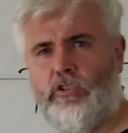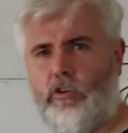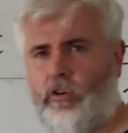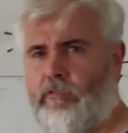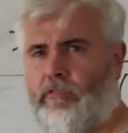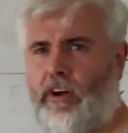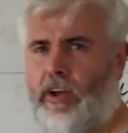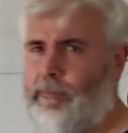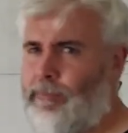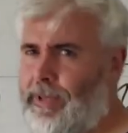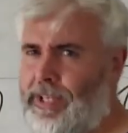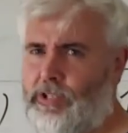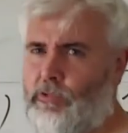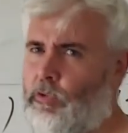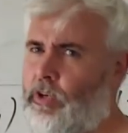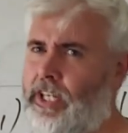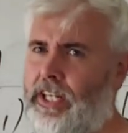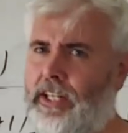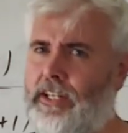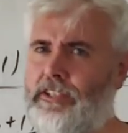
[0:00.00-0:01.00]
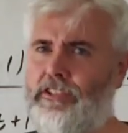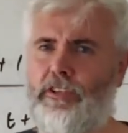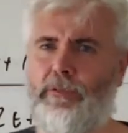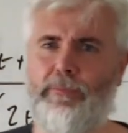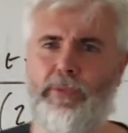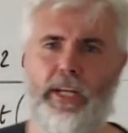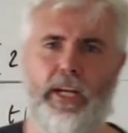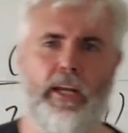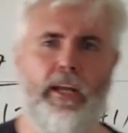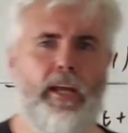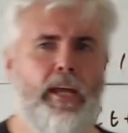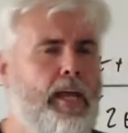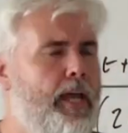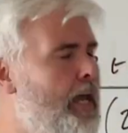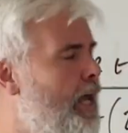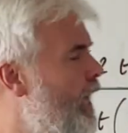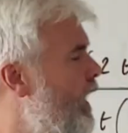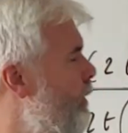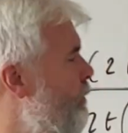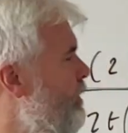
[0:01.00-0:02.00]
sure if I'm misreading something
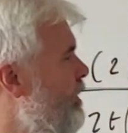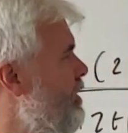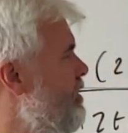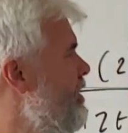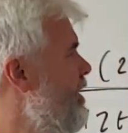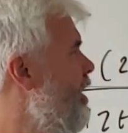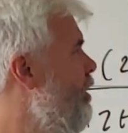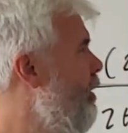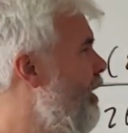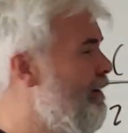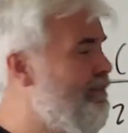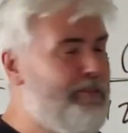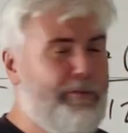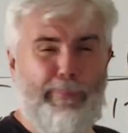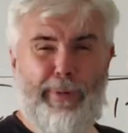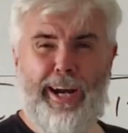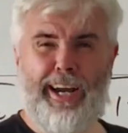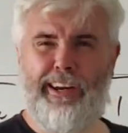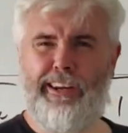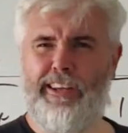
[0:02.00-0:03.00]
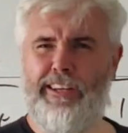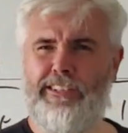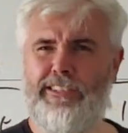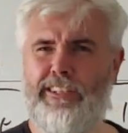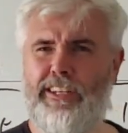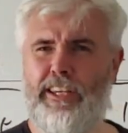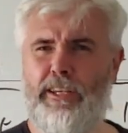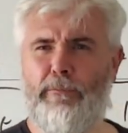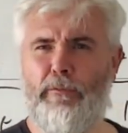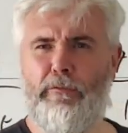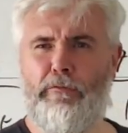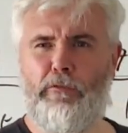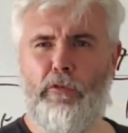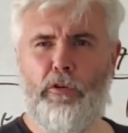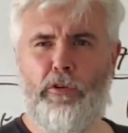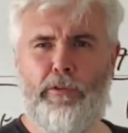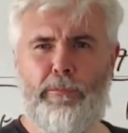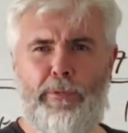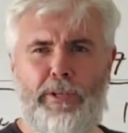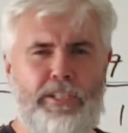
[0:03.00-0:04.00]
uh, because I don't have the marking scheme in
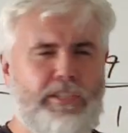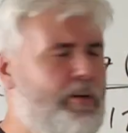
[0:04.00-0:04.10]
front of me.